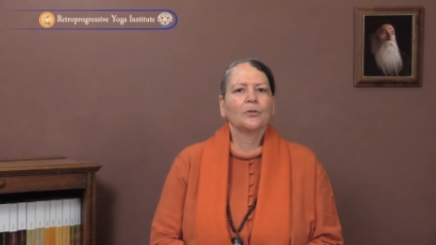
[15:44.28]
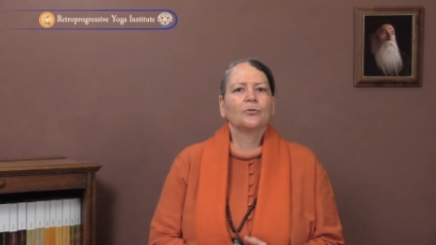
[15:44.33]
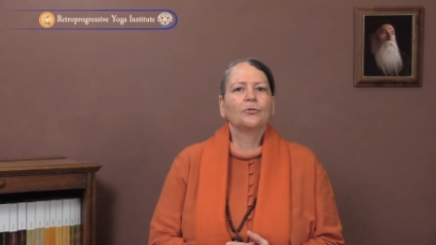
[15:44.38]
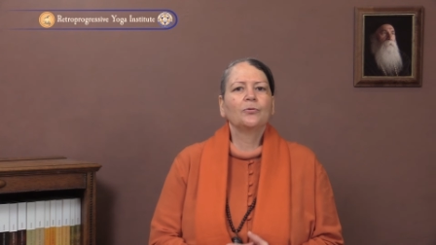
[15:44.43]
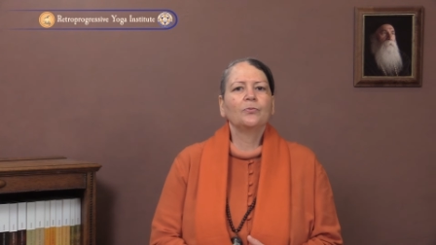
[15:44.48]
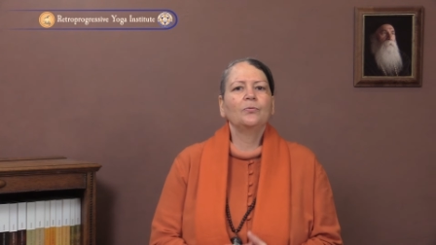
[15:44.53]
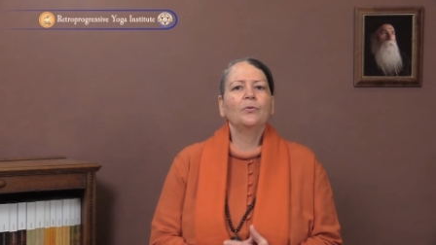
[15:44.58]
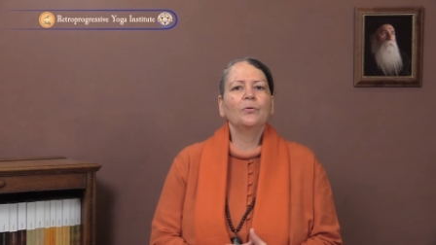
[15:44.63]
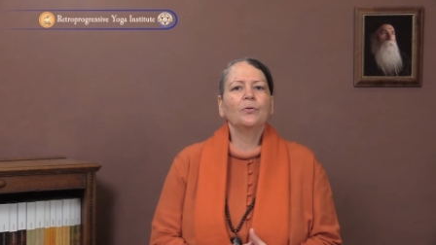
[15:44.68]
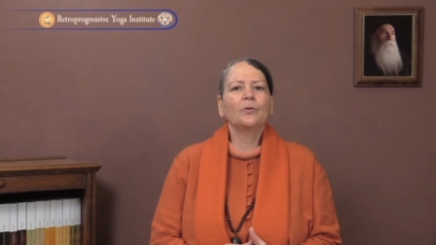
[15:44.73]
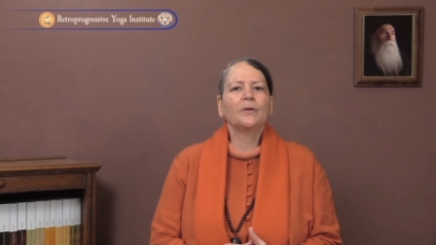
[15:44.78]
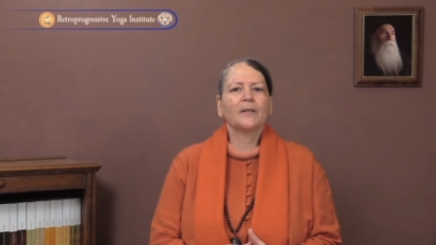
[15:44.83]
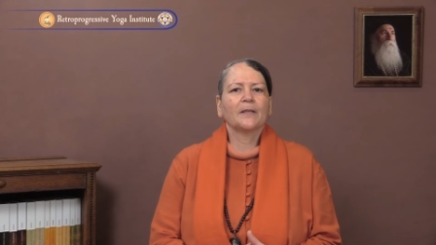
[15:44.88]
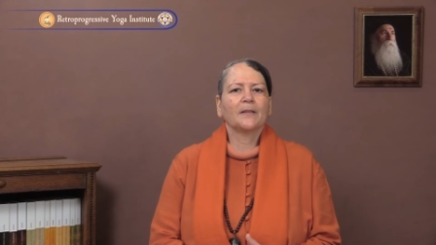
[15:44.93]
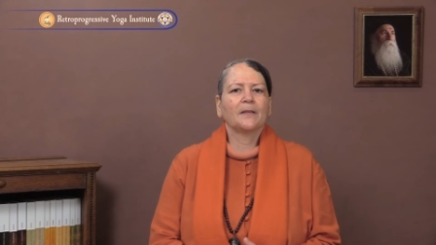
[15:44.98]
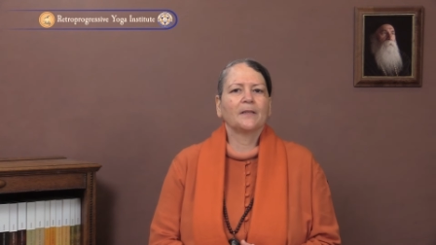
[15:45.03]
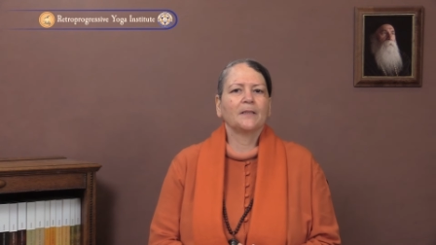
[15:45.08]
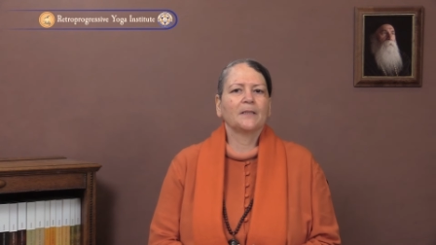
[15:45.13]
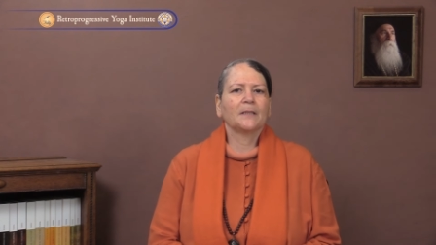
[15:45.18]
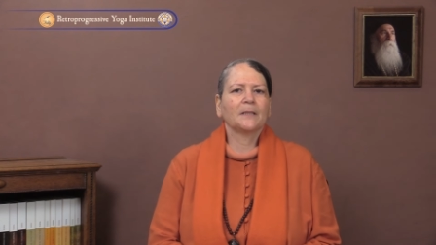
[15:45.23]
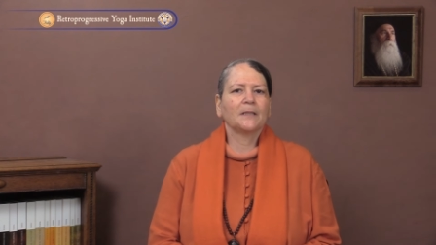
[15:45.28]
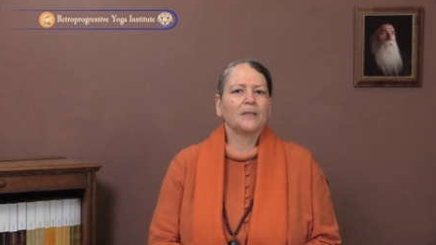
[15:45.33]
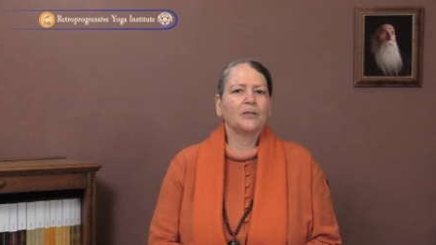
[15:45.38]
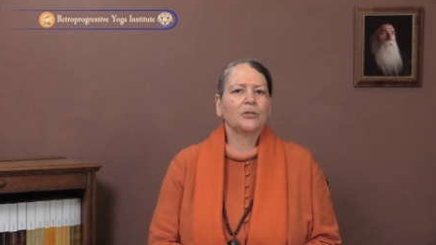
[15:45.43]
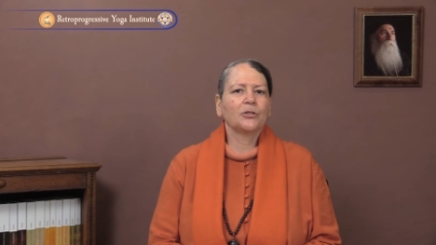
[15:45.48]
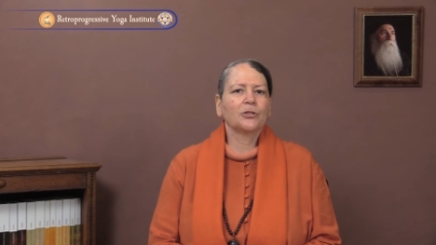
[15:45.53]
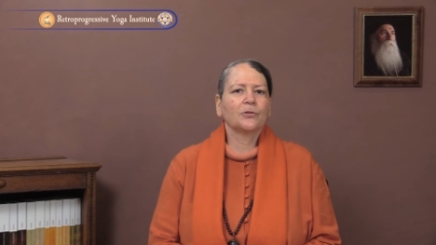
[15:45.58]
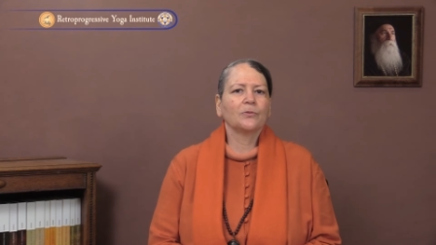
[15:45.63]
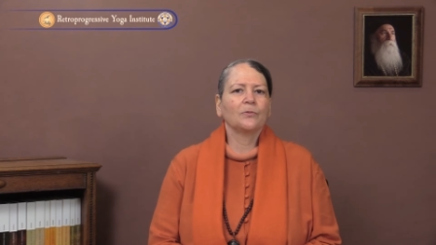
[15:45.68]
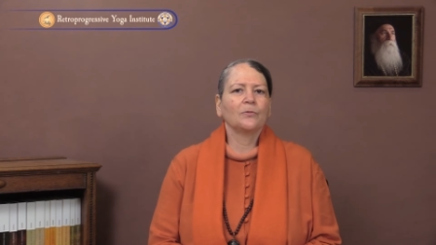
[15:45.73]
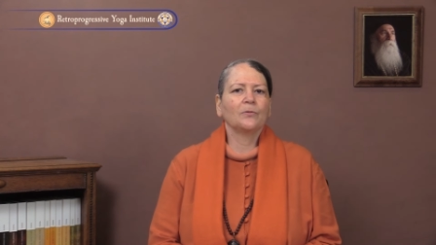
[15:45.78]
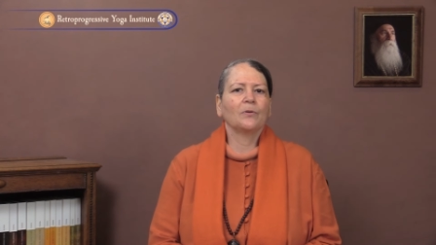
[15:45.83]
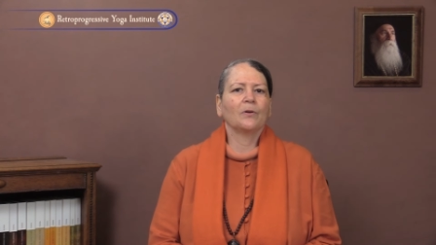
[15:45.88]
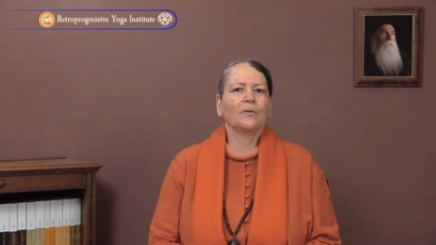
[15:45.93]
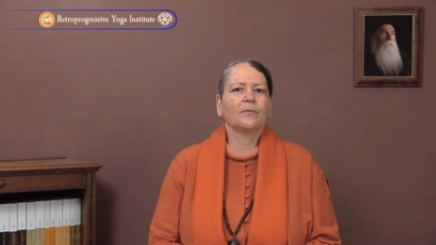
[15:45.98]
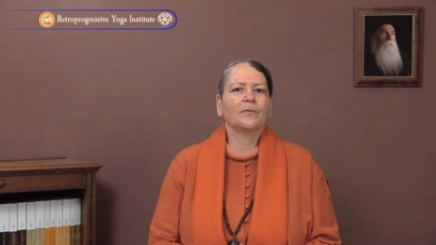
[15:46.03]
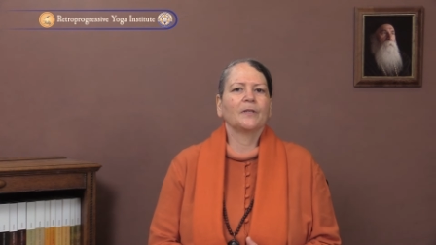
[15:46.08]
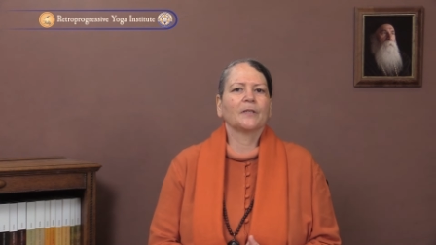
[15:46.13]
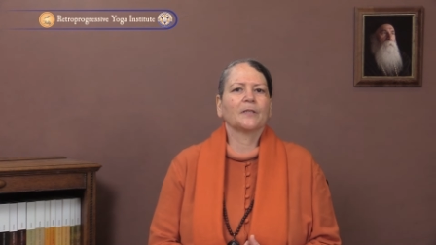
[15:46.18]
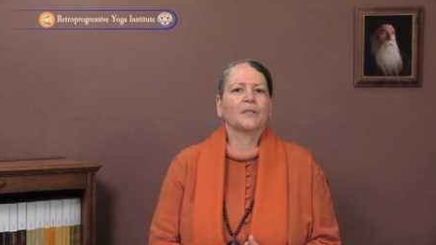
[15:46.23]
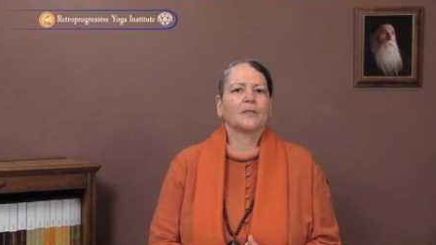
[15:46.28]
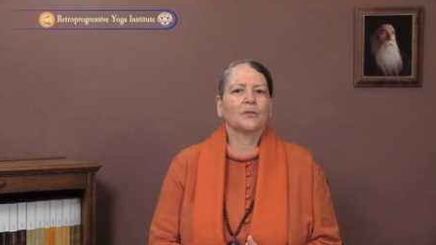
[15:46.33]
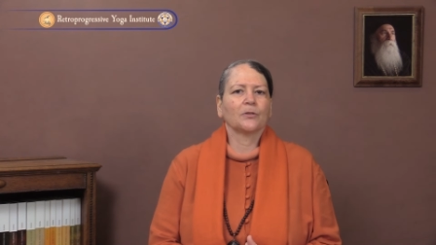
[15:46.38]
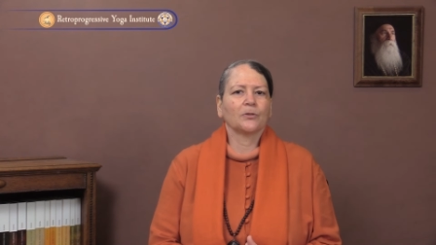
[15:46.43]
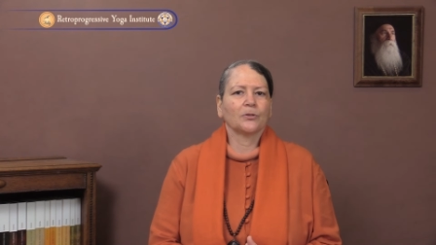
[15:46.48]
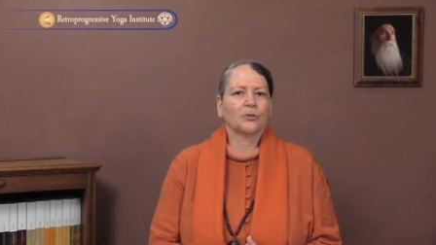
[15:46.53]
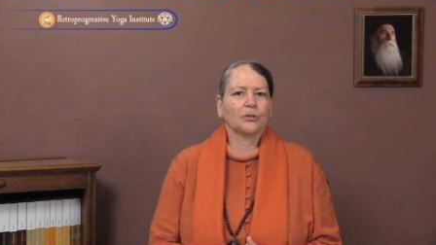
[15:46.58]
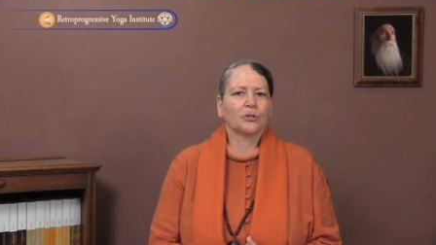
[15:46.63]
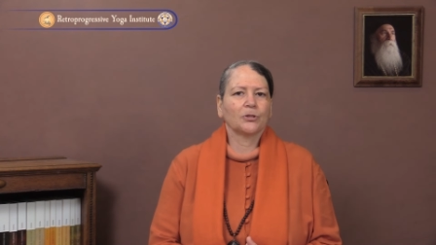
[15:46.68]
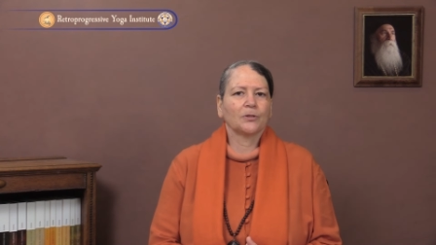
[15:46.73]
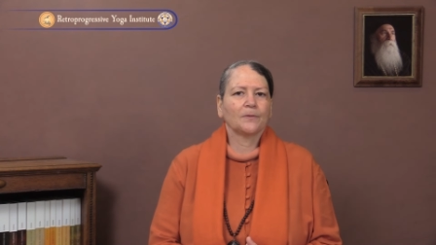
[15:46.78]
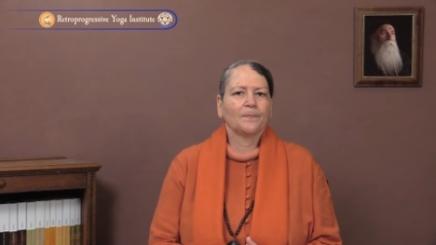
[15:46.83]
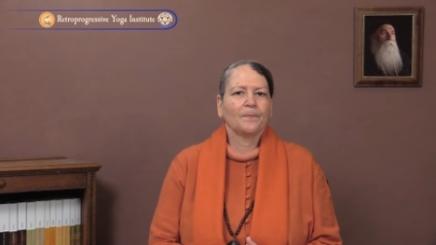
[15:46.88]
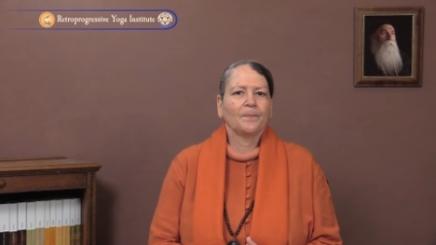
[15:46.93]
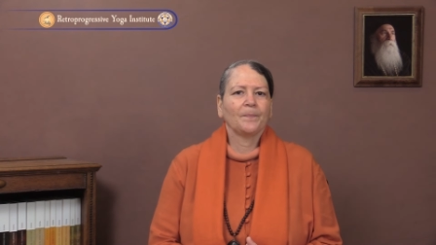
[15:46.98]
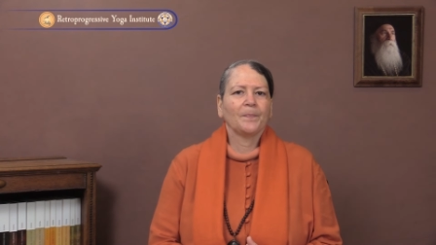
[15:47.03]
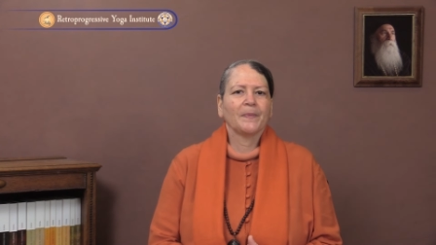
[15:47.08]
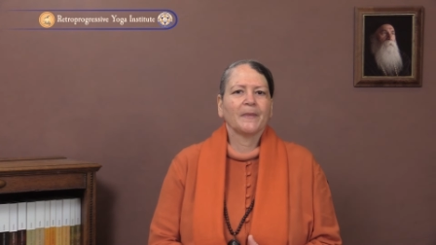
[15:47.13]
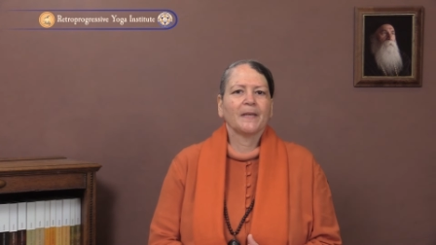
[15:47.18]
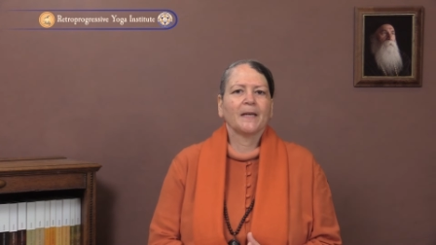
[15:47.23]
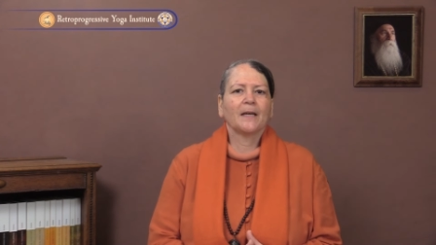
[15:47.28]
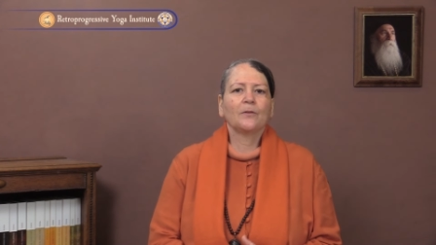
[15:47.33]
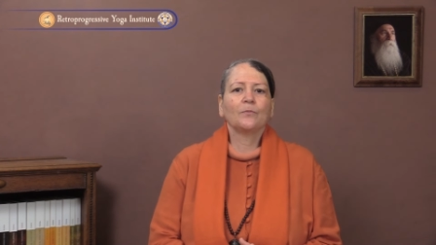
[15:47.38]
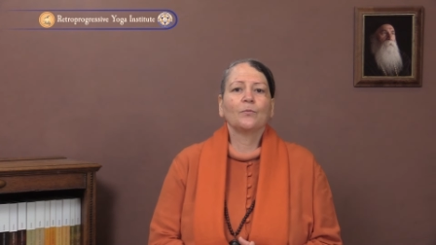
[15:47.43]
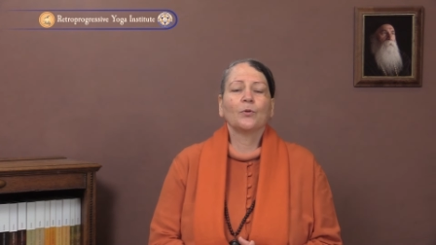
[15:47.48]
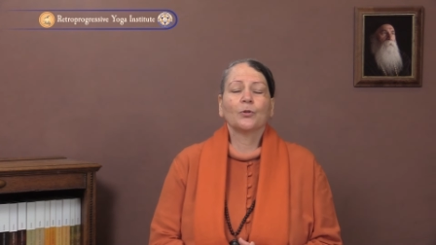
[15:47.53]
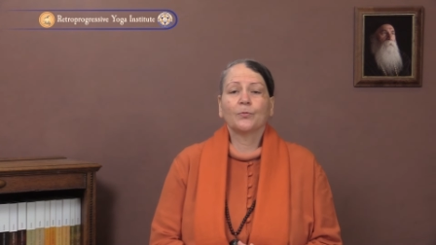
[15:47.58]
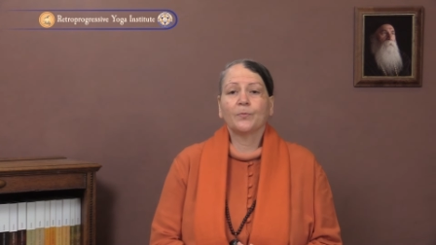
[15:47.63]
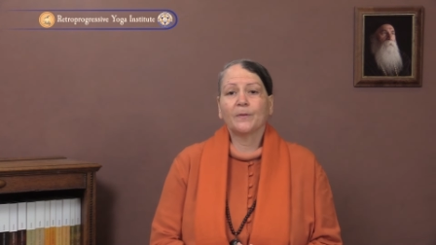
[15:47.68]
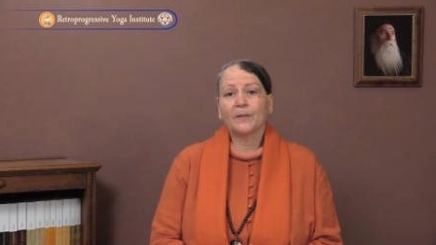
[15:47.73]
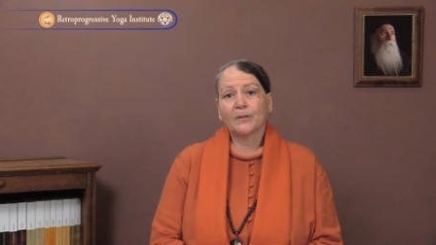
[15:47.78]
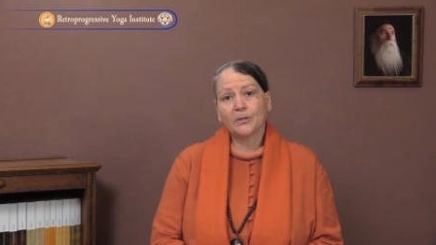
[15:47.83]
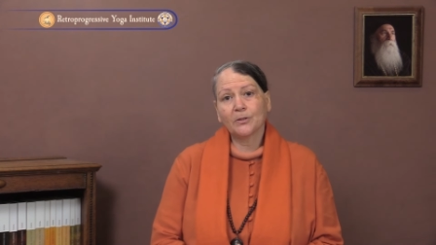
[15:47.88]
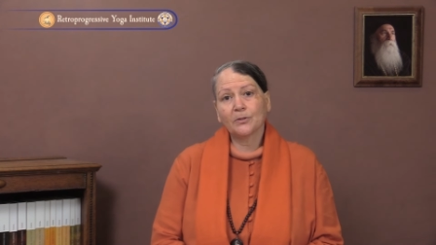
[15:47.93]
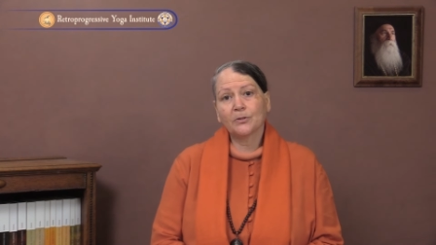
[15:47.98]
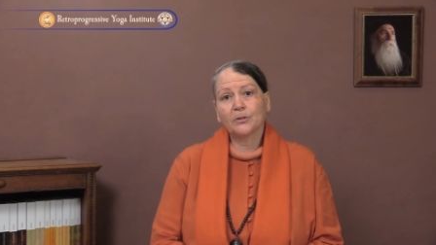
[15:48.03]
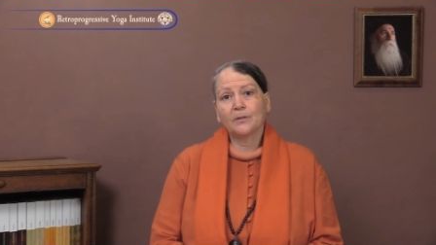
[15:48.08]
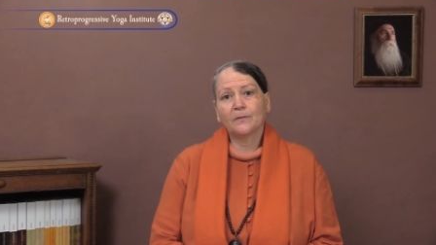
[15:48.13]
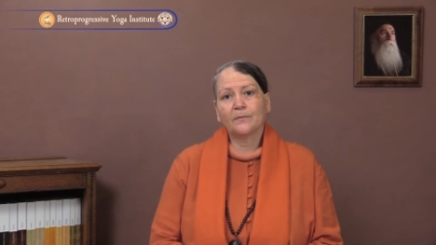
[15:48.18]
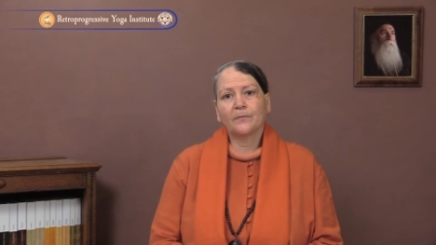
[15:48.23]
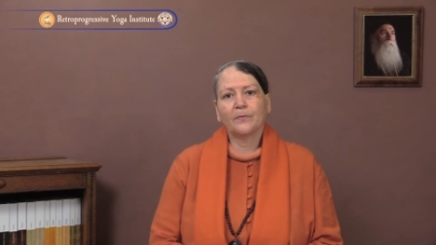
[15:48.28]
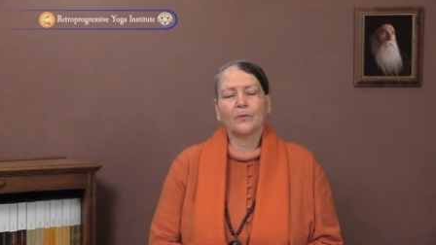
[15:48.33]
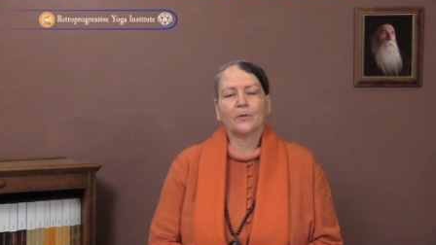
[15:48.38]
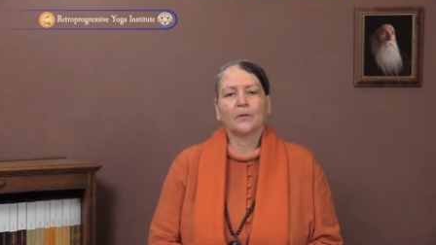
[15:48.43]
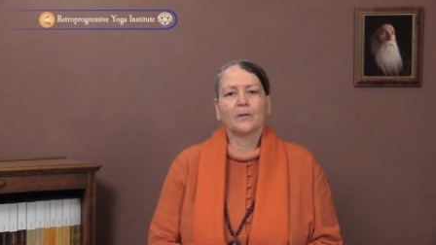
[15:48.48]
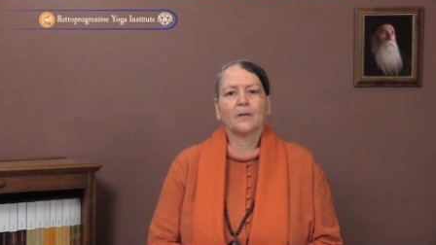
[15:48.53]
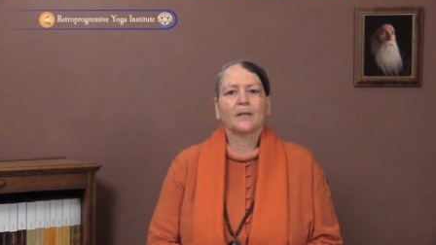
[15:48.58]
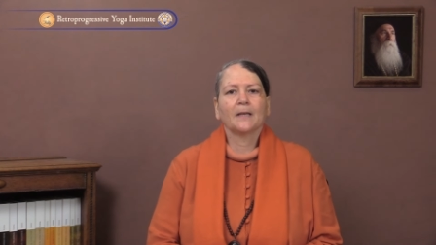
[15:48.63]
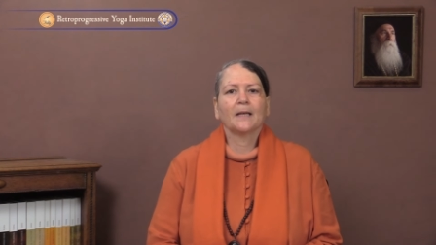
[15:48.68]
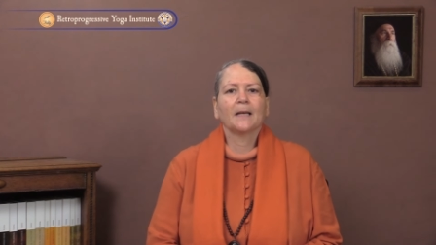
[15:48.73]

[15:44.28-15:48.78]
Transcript: to look at this issue of the search and what we are searching for.